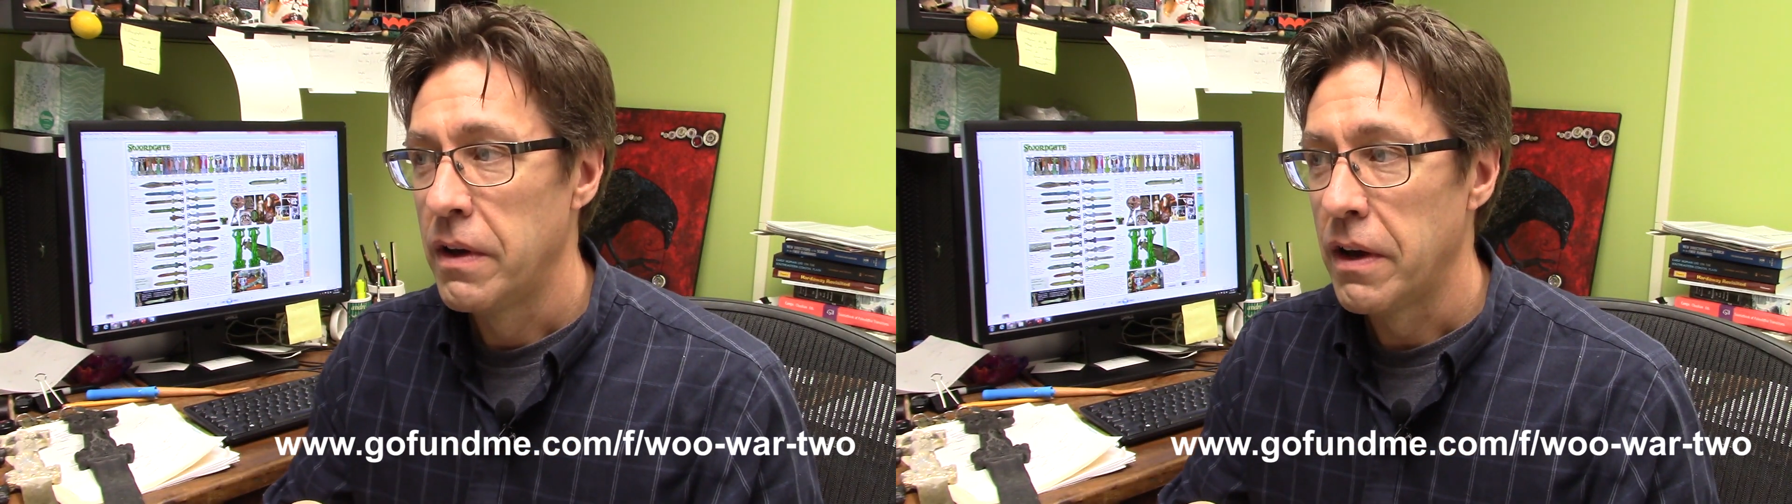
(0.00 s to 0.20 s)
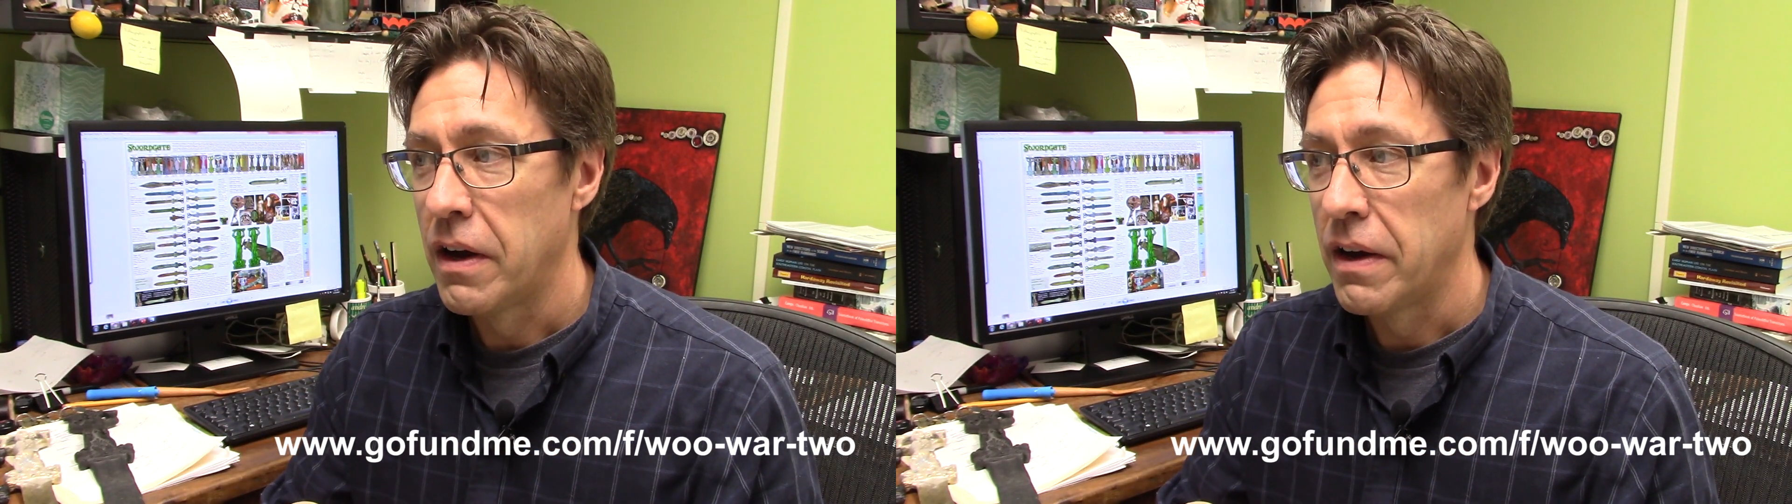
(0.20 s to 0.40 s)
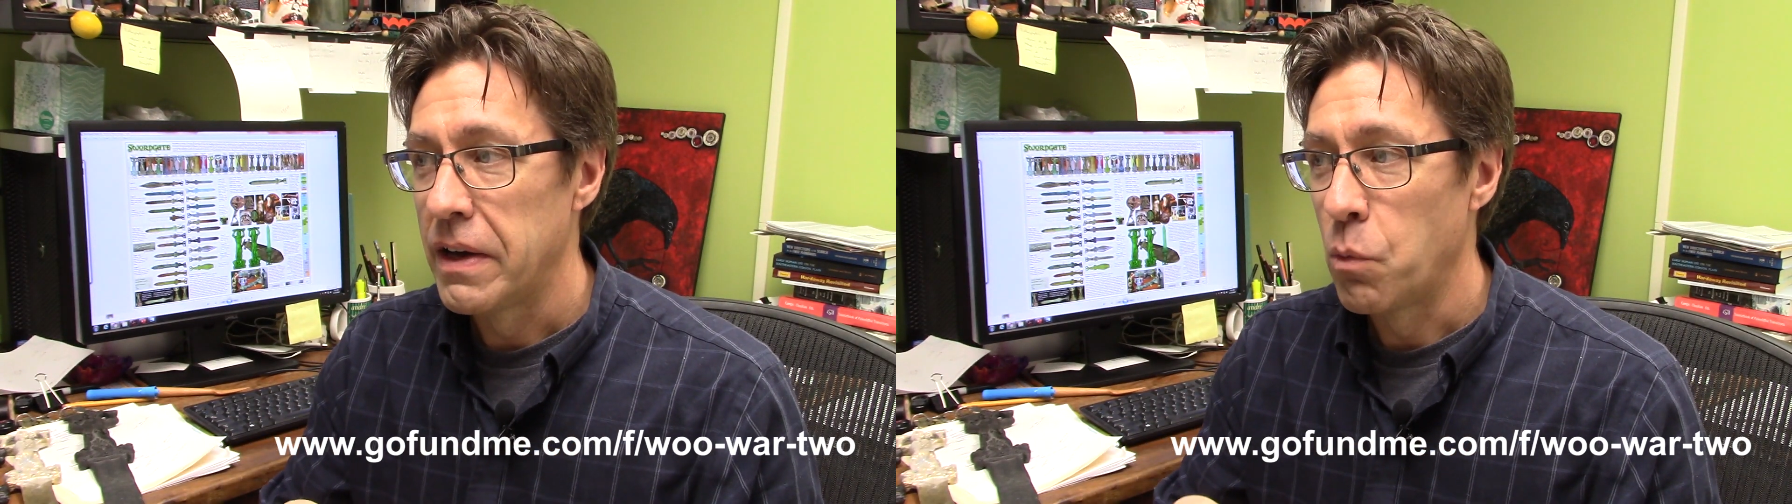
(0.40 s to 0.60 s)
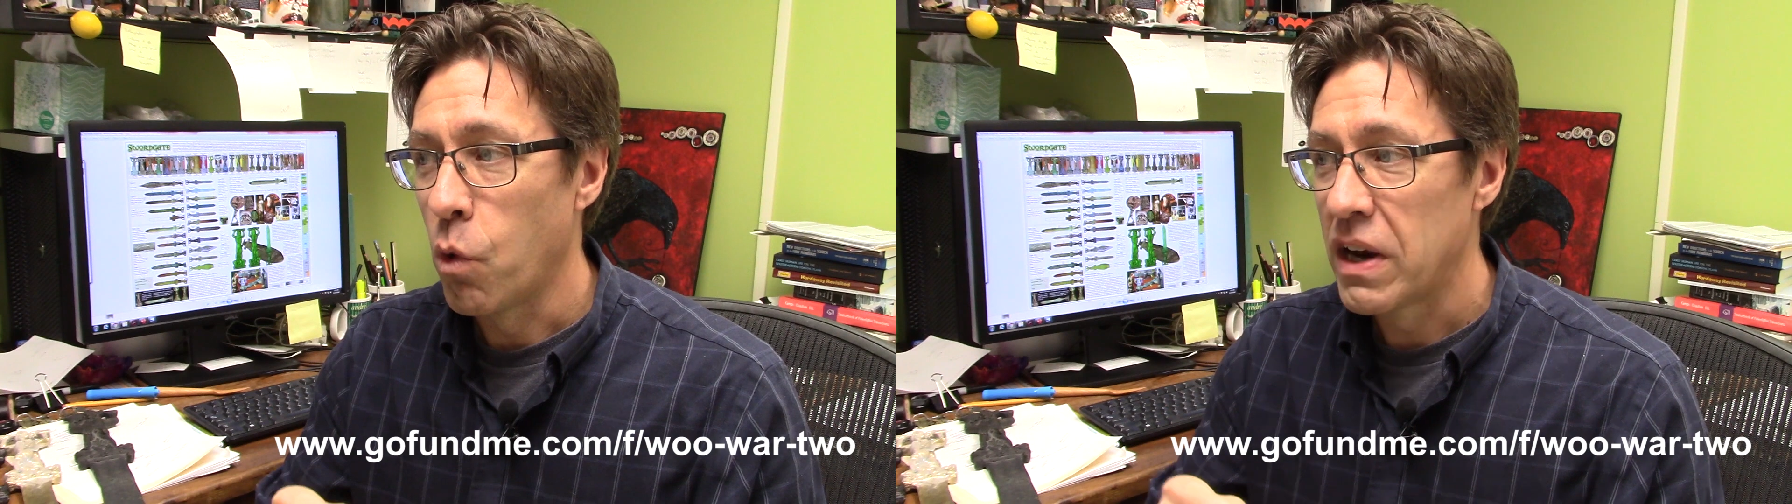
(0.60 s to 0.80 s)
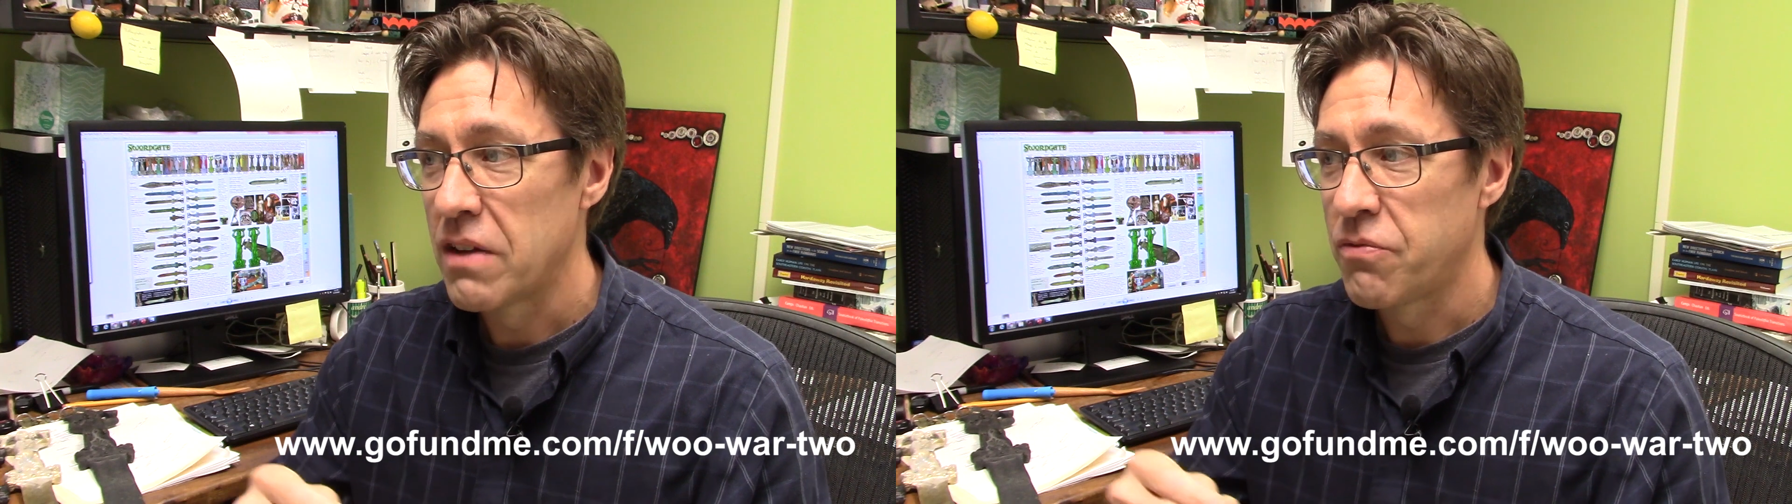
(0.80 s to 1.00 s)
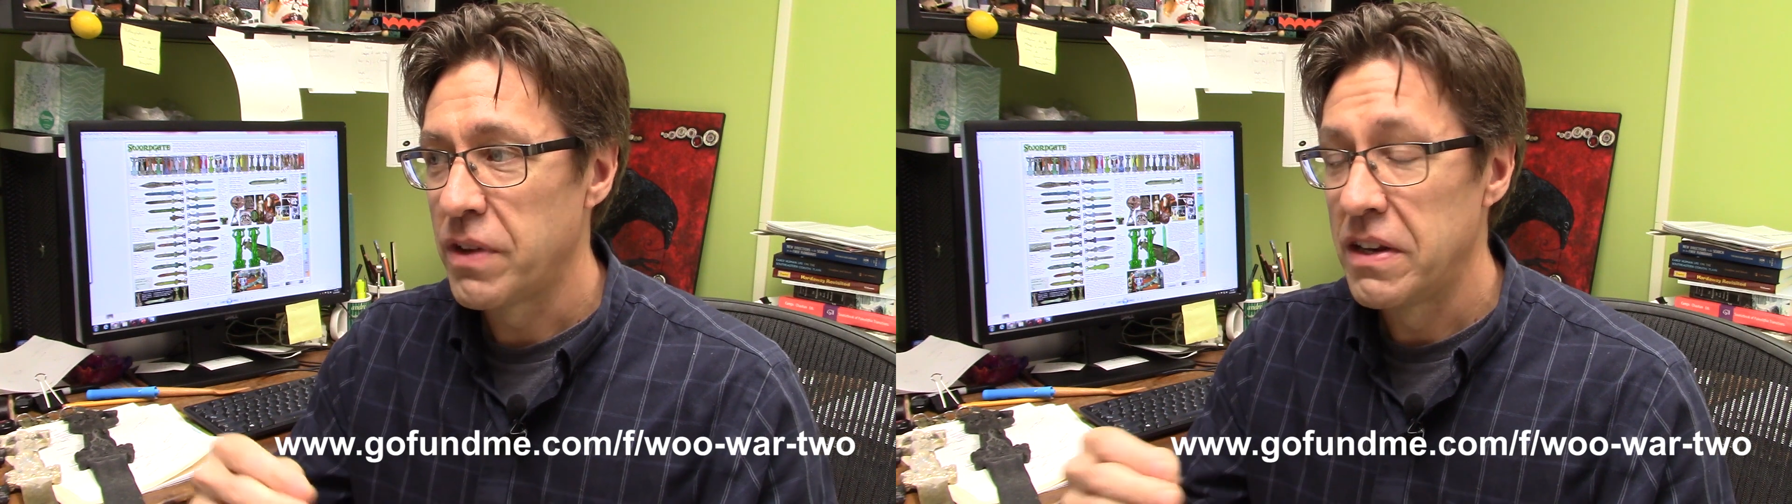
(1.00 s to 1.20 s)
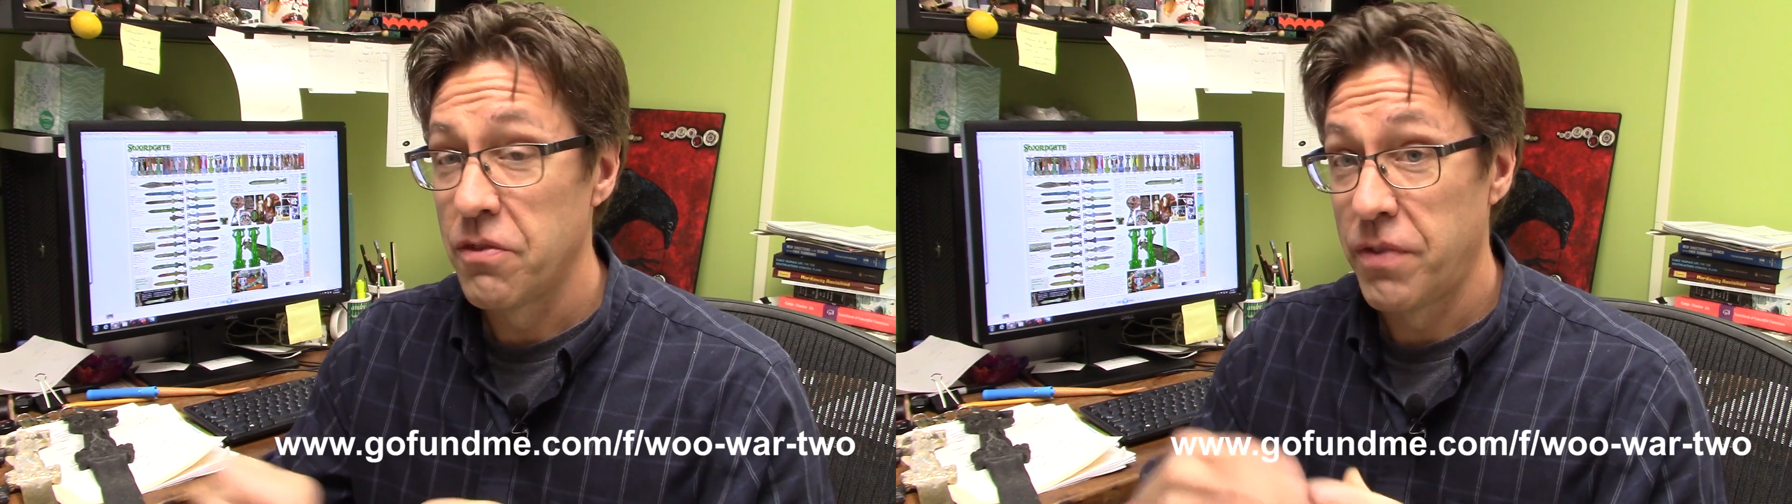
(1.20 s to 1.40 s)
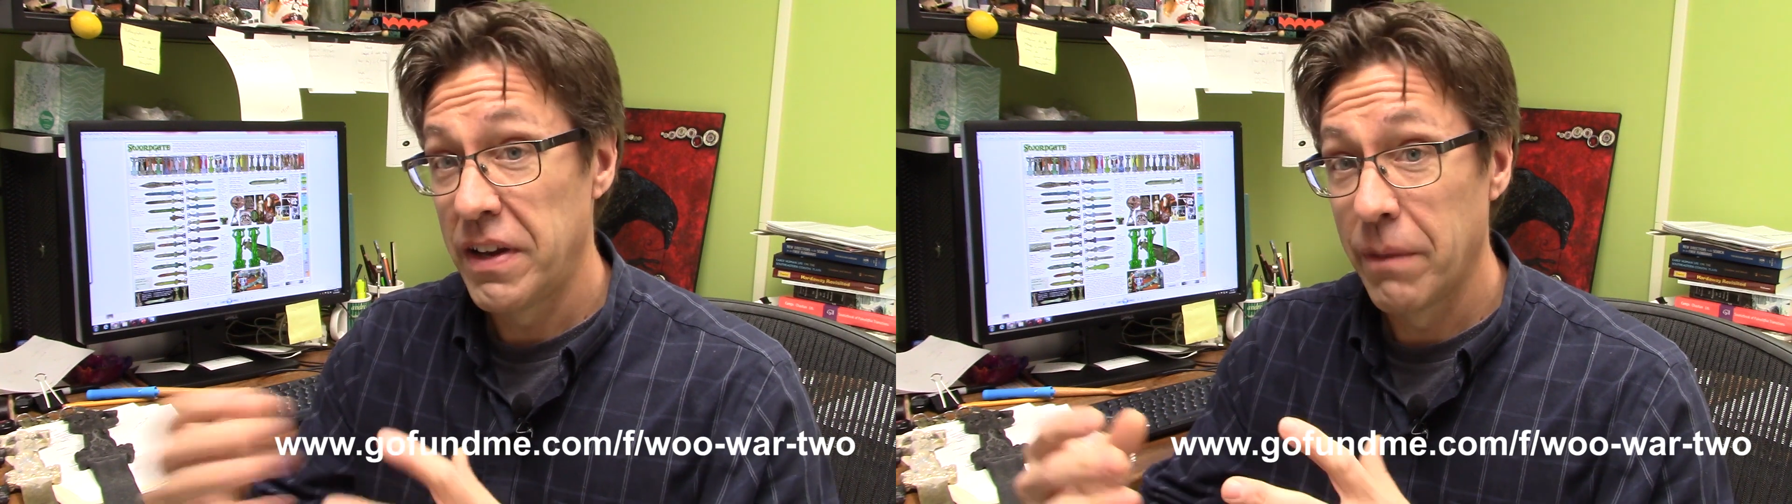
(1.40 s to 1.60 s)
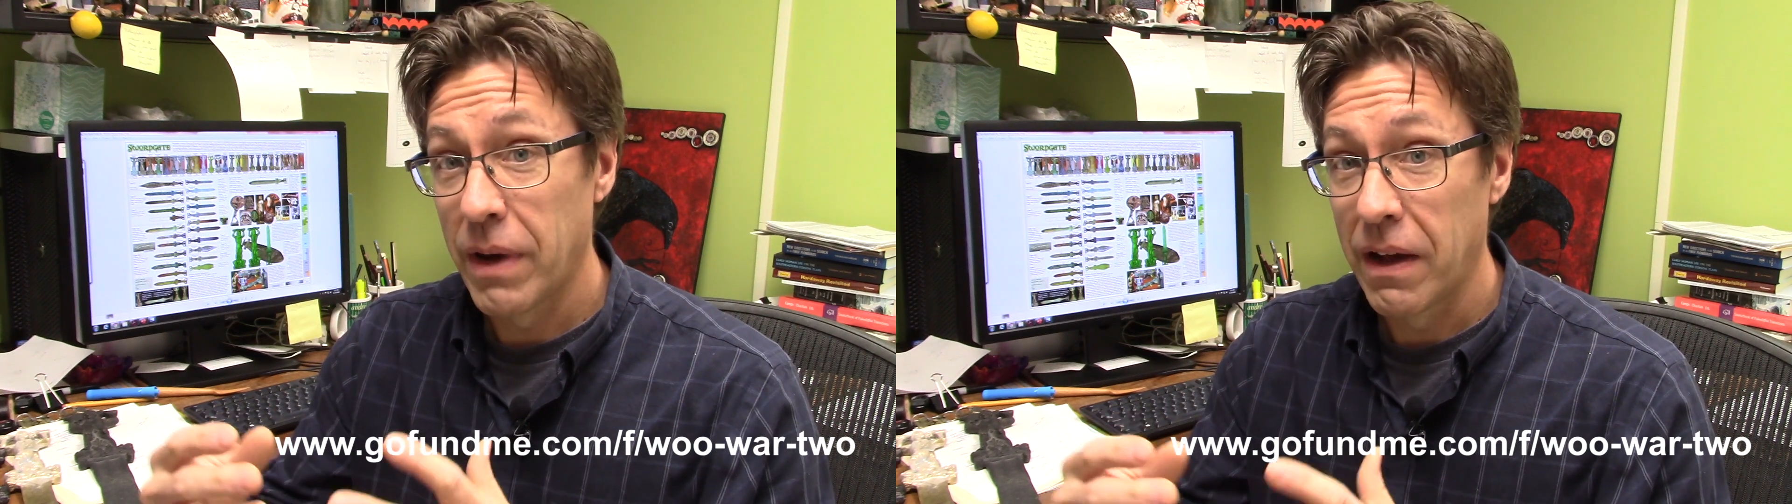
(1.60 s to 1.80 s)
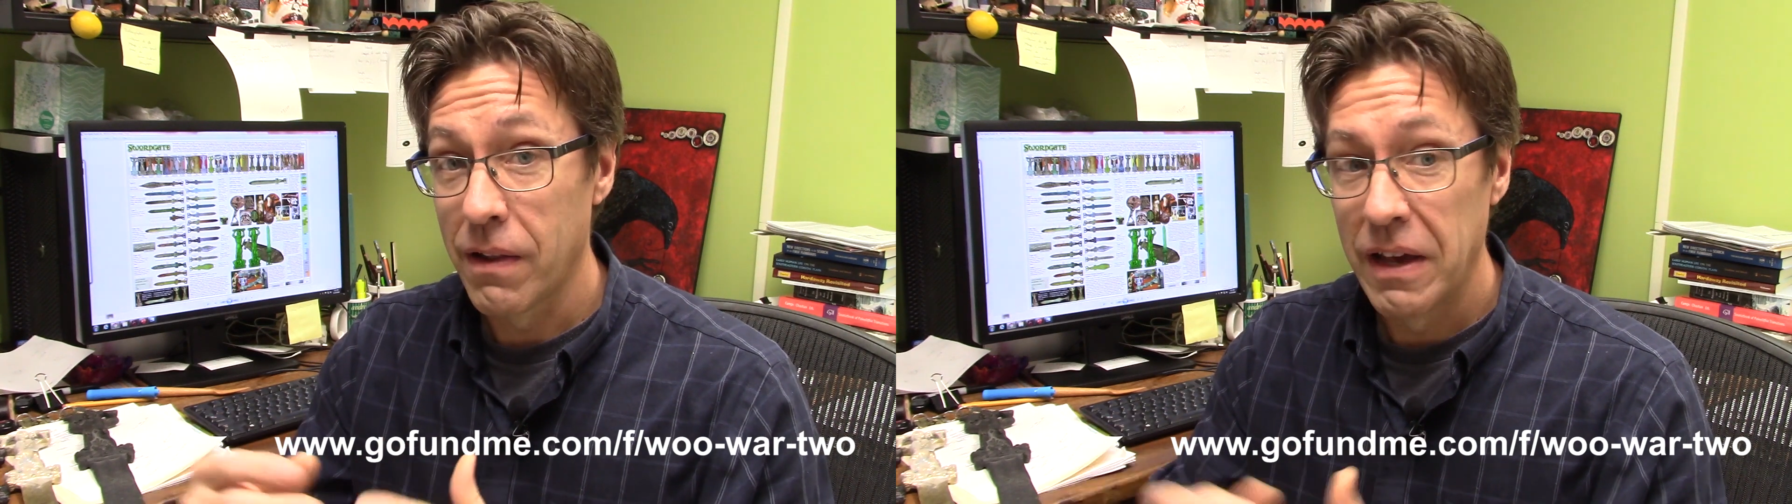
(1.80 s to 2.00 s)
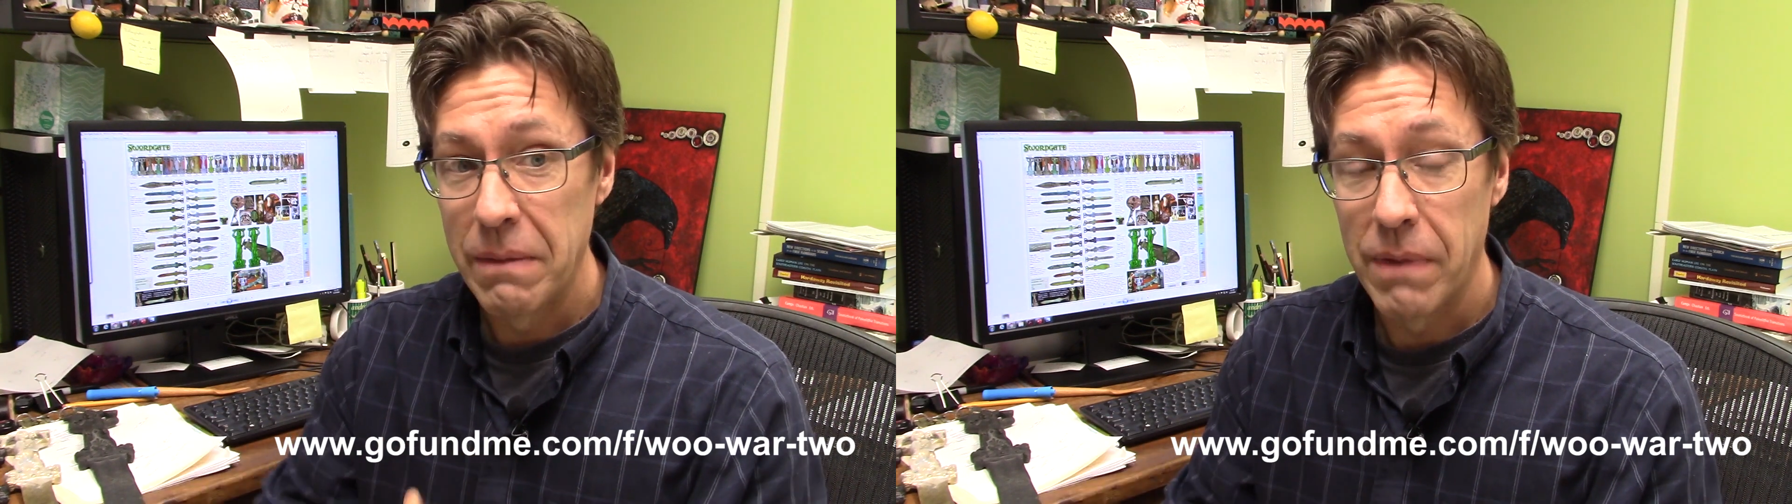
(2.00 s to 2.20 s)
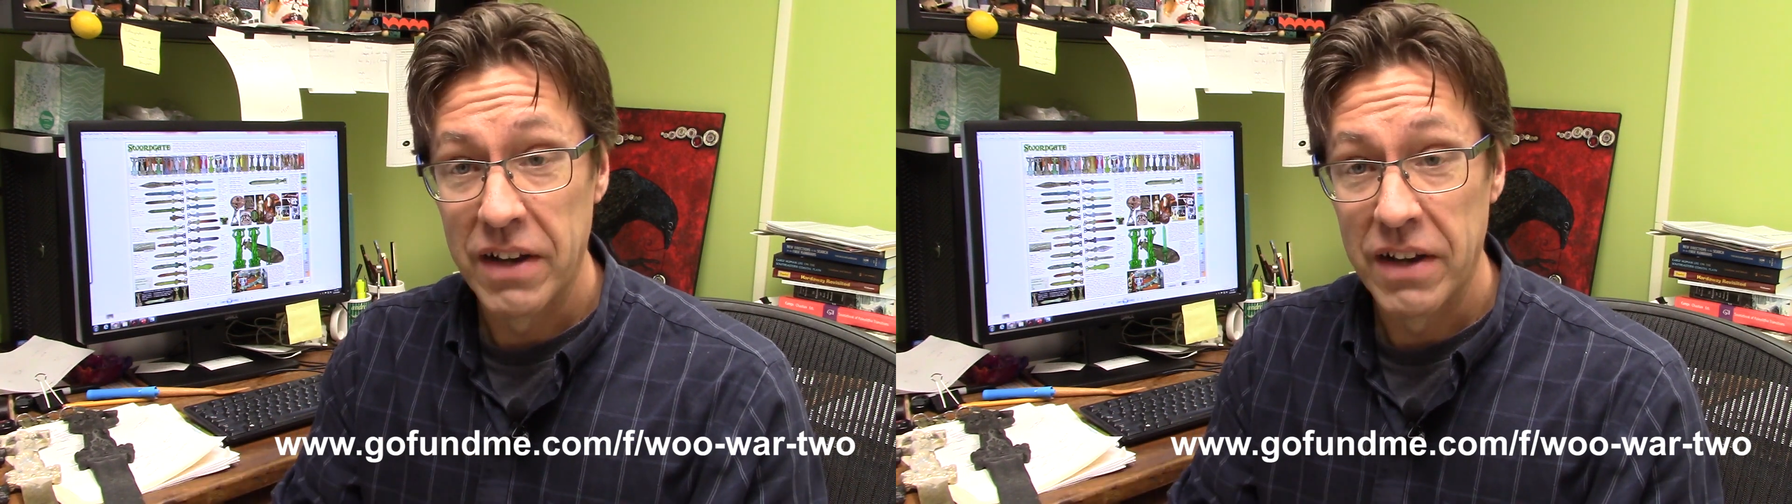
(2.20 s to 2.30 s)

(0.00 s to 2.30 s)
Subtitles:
And what if, in defending my claim,